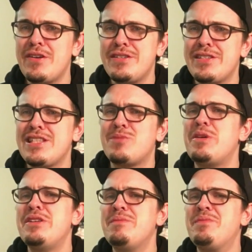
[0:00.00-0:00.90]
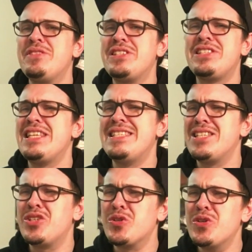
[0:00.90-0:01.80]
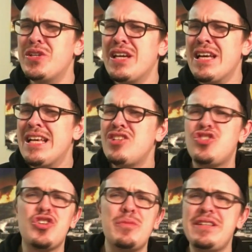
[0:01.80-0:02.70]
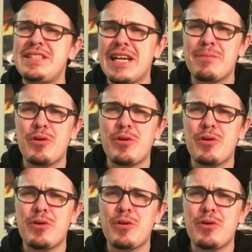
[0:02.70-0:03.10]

And just, this one just isn't good. So many tech